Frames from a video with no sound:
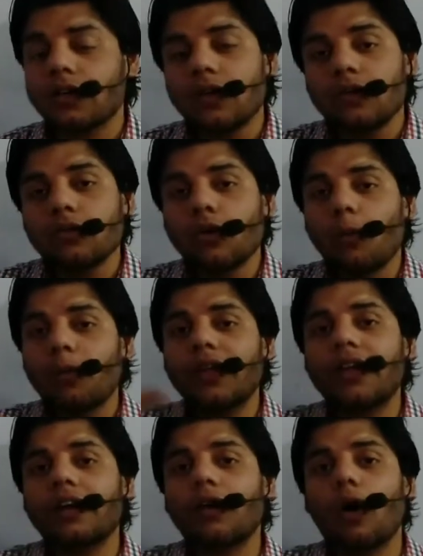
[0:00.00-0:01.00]
we
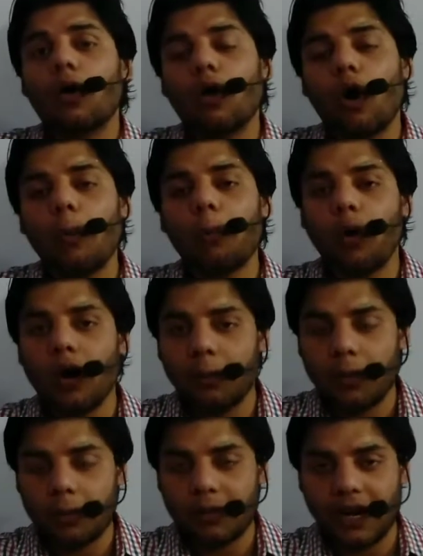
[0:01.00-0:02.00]
get a long
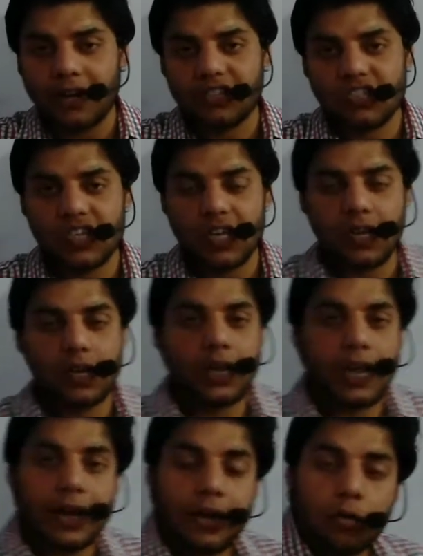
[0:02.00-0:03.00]
polypeptide
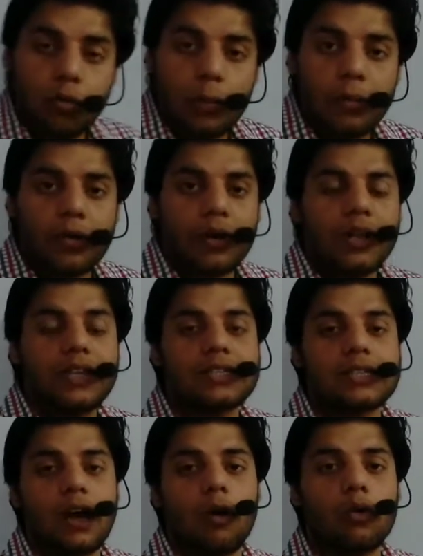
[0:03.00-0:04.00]
chain and it will be
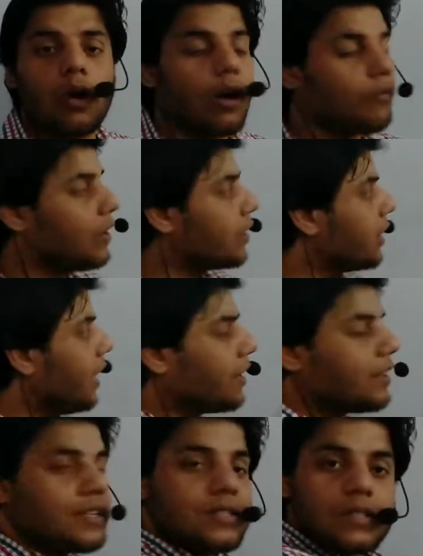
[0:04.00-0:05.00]
released out. After
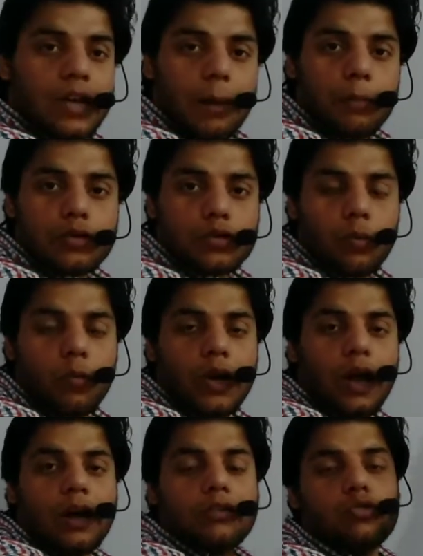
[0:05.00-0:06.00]
that this ribosome will
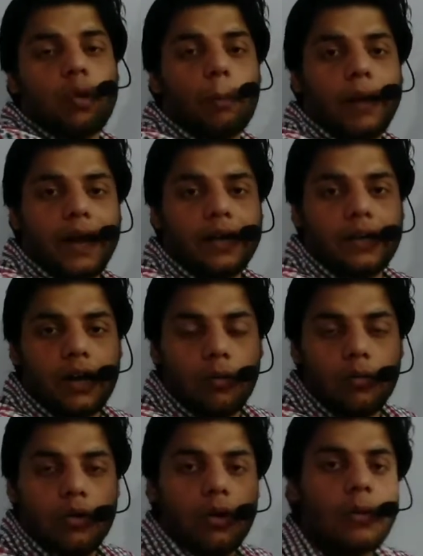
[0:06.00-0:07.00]
also break
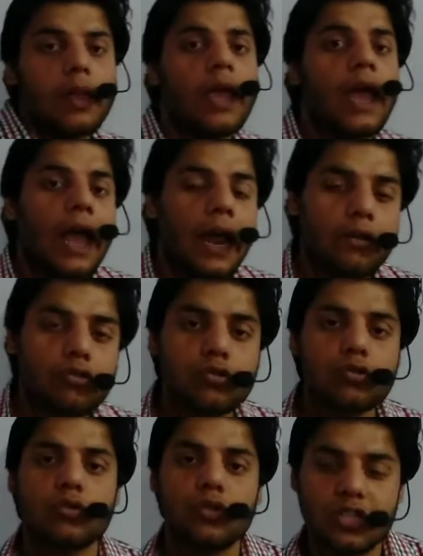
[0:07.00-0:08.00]
down, and due
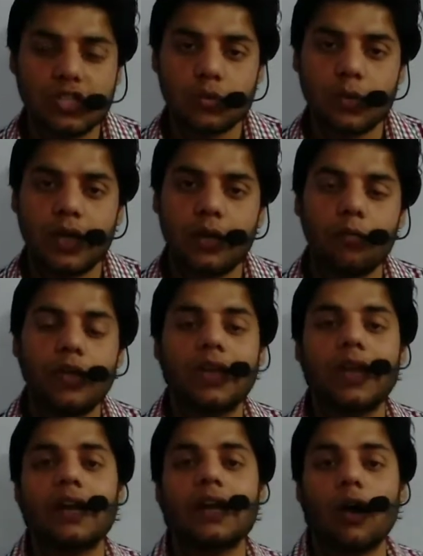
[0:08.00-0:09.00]
to this way we
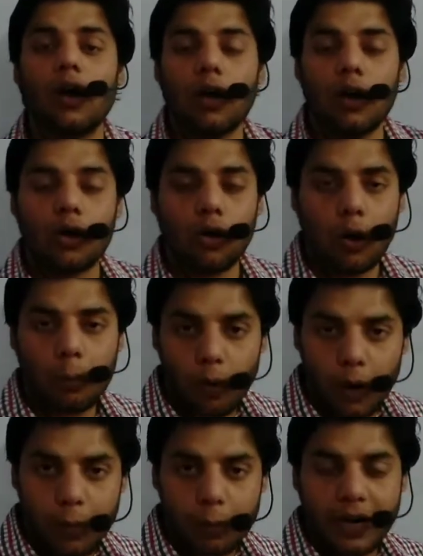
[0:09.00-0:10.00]
get a long
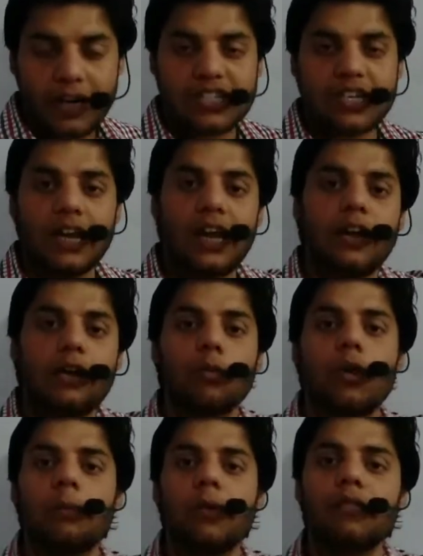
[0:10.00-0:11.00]
polypeptide chain and it
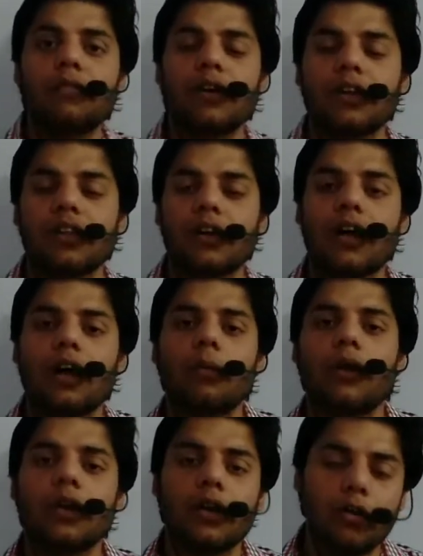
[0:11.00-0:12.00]
will be further
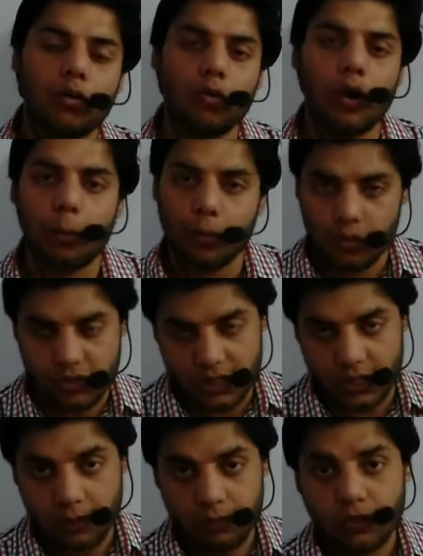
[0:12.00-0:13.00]
converted into a
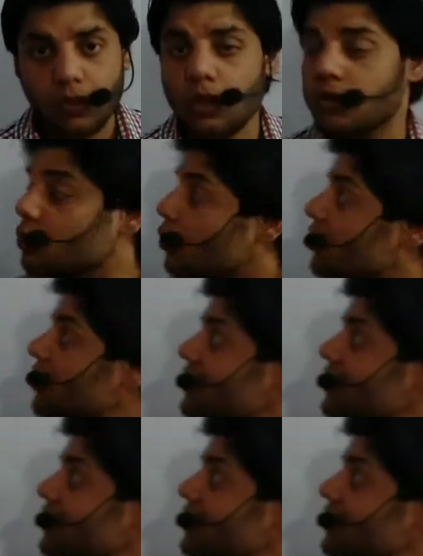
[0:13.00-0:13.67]
protein. So this